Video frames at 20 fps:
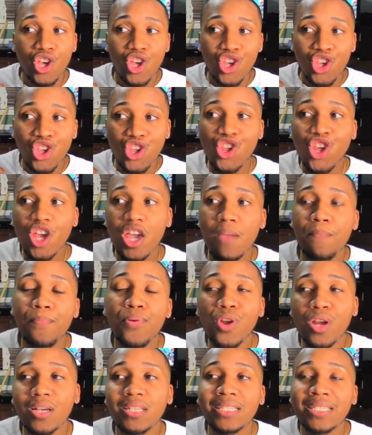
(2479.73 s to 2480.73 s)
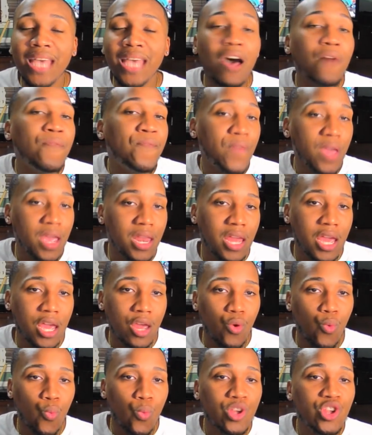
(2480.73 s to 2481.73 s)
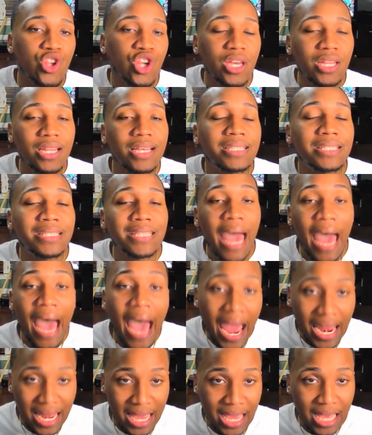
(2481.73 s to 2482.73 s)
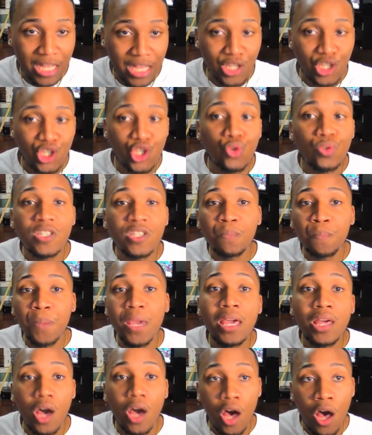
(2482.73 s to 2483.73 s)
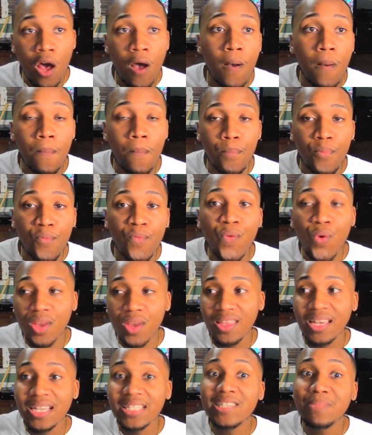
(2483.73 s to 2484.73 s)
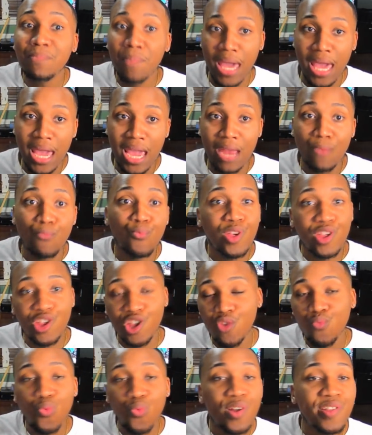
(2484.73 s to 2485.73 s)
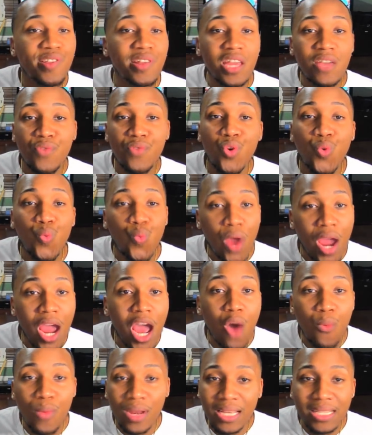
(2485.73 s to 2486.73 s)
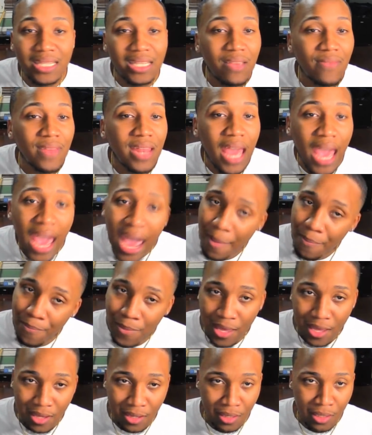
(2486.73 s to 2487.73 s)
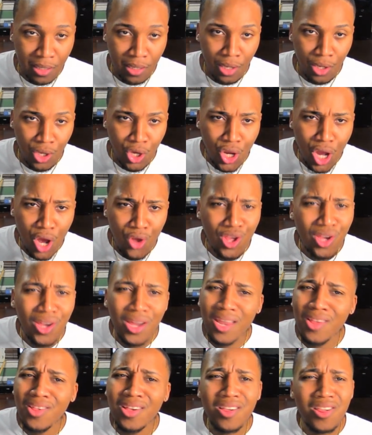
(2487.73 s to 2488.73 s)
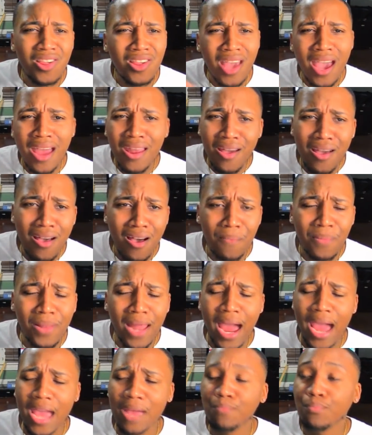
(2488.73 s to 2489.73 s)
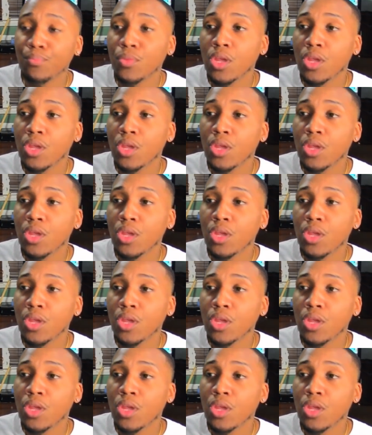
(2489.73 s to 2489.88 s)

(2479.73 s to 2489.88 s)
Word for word: she put herself in it when she decided to speak up for this man when she wasn't even around when this even happened. You know, she could have just shut up. Like,